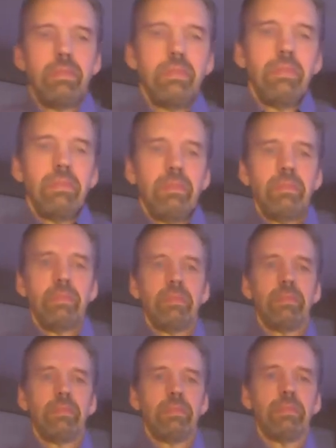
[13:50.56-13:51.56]

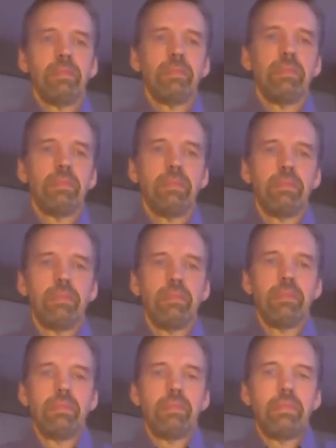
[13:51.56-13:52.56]

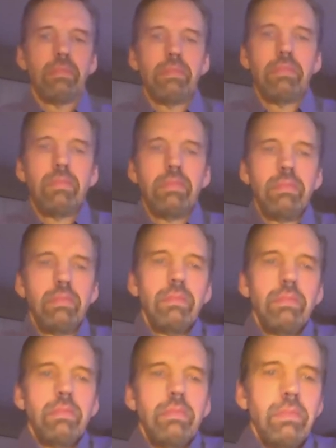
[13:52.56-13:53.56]

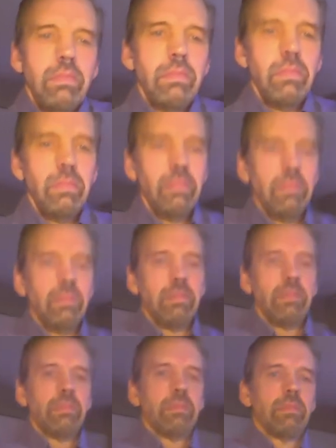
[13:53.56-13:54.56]

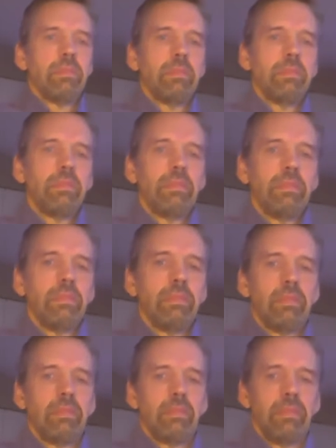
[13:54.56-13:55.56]

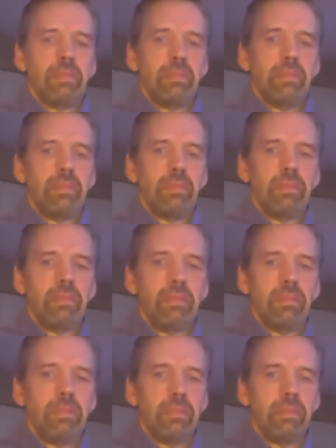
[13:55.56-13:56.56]

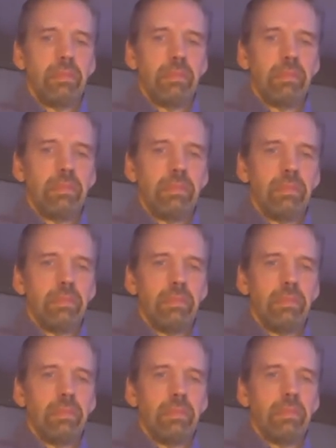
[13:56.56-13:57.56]

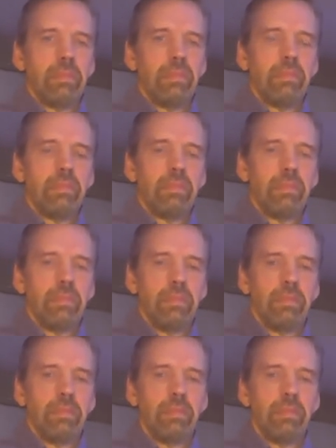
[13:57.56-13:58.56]
This person isn't speaking.